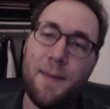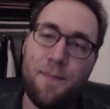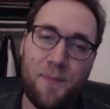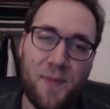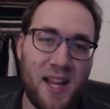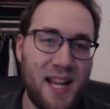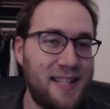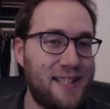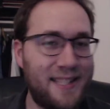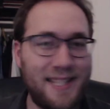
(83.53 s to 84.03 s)

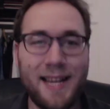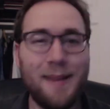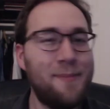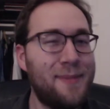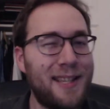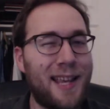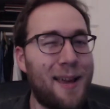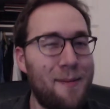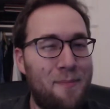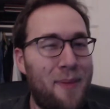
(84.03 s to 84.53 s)
It seems
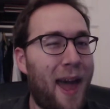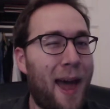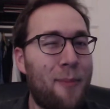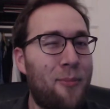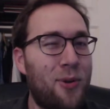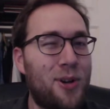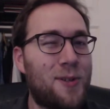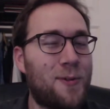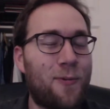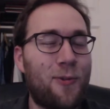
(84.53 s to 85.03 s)
like Bad
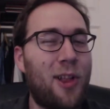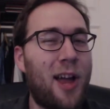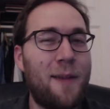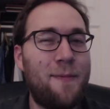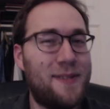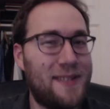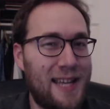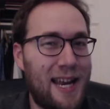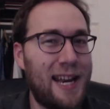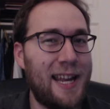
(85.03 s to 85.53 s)
Boys for Life
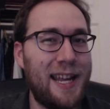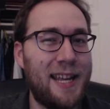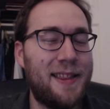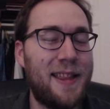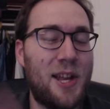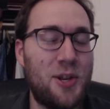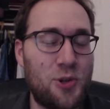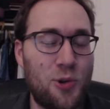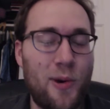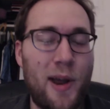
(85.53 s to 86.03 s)
is heading in
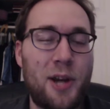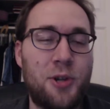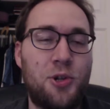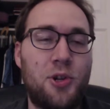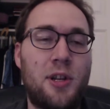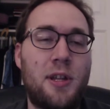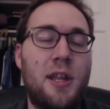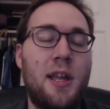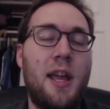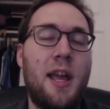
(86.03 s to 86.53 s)
that
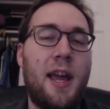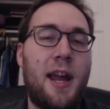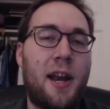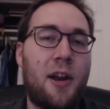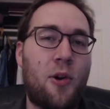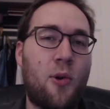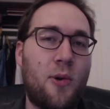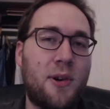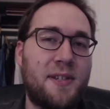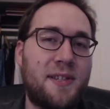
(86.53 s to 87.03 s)
direction. And
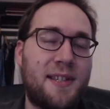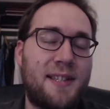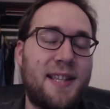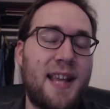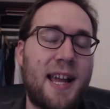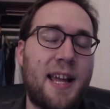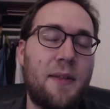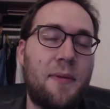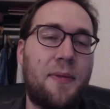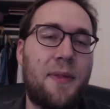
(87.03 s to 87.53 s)
of course, the
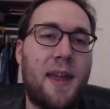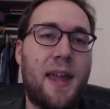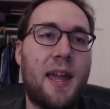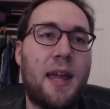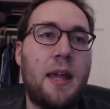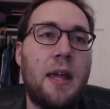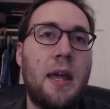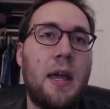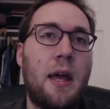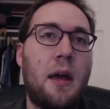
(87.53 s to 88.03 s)
second
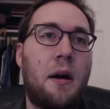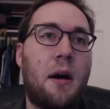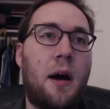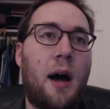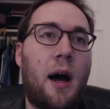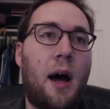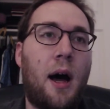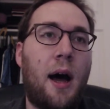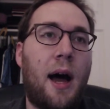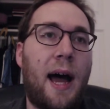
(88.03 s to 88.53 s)
thing,
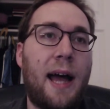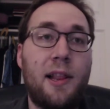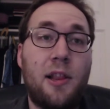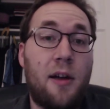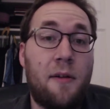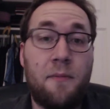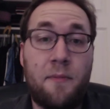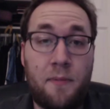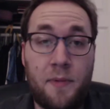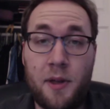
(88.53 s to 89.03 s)
I
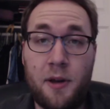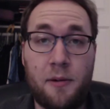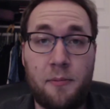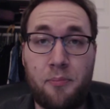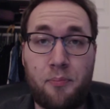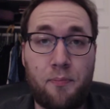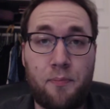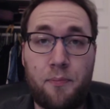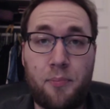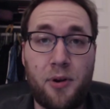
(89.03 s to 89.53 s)
love the
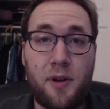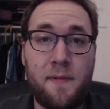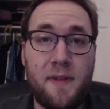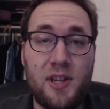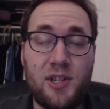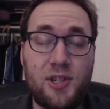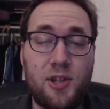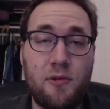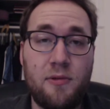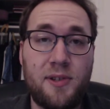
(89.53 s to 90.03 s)

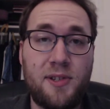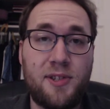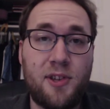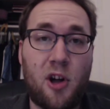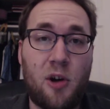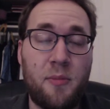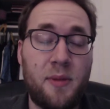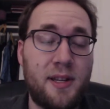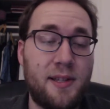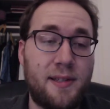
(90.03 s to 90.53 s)
previous two
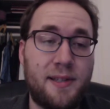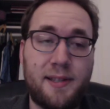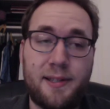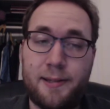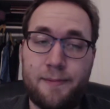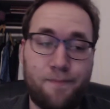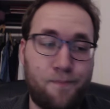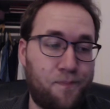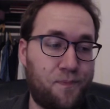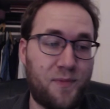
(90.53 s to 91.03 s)

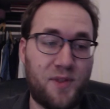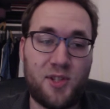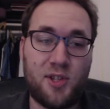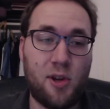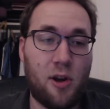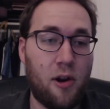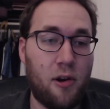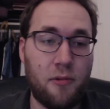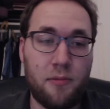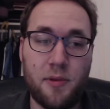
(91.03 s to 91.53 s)
installments.
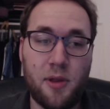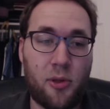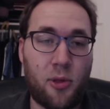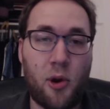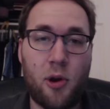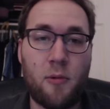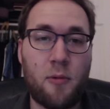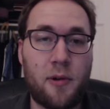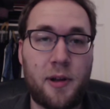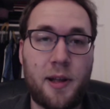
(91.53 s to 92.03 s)
So the
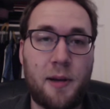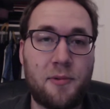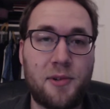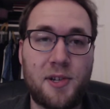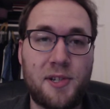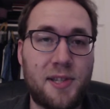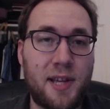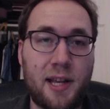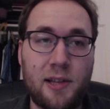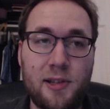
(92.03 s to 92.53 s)
third one, I was
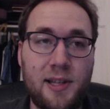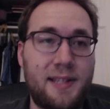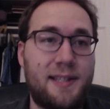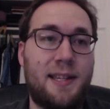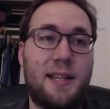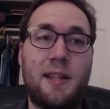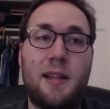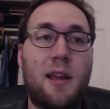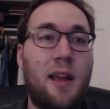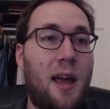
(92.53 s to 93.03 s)
just like,
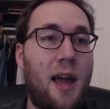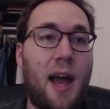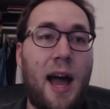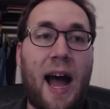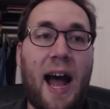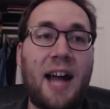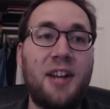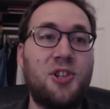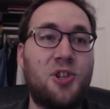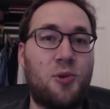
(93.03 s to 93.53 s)
listen,
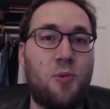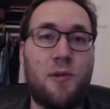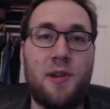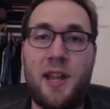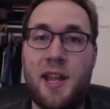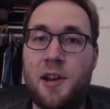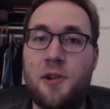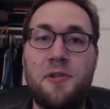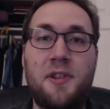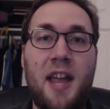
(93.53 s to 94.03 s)
I just want an
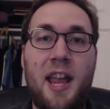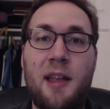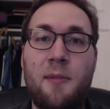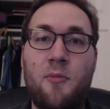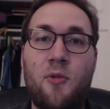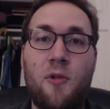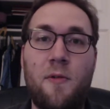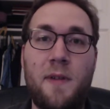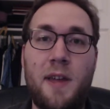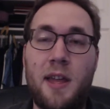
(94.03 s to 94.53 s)
entertaining
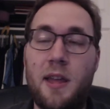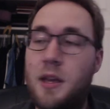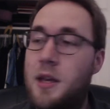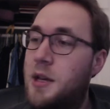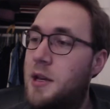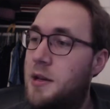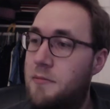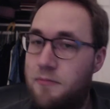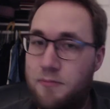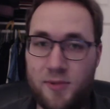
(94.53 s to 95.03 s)
movie,
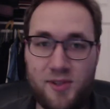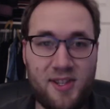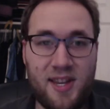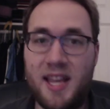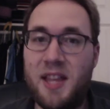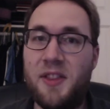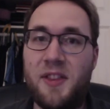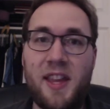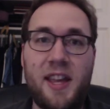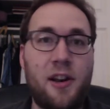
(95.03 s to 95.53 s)
see
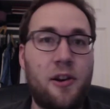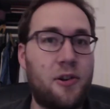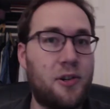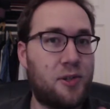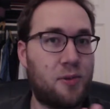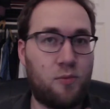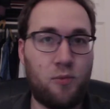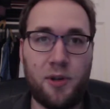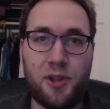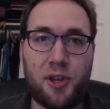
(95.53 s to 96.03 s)
in
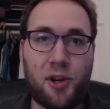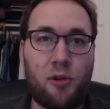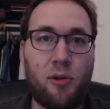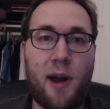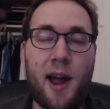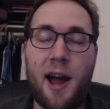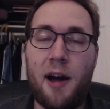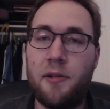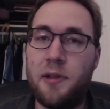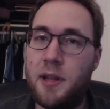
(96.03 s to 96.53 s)
theaters with the
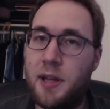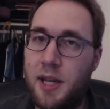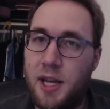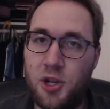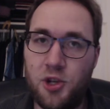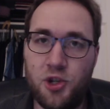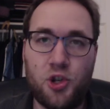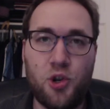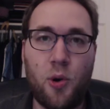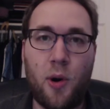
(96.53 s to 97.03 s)
crowd,
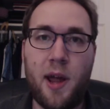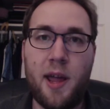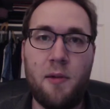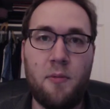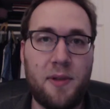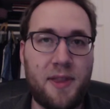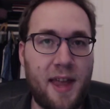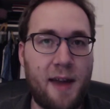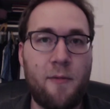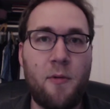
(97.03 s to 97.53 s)
enjoy it
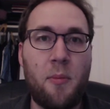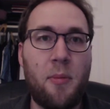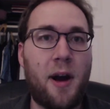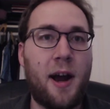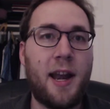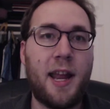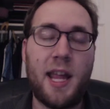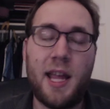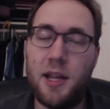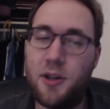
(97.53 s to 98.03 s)
with
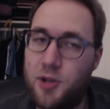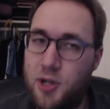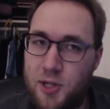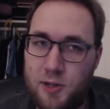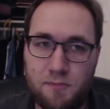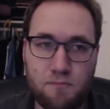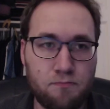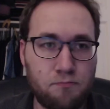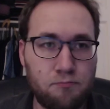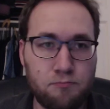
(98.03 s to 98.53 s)
everybody, and
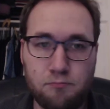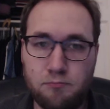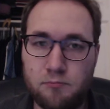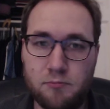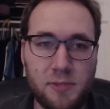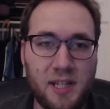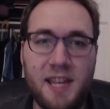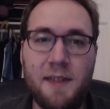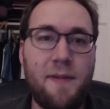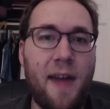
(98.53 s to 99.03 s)
just
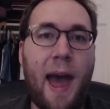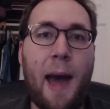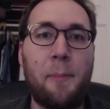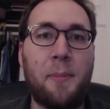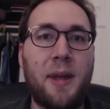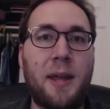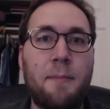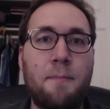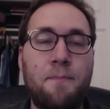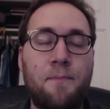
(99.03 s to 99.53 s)
leave happy.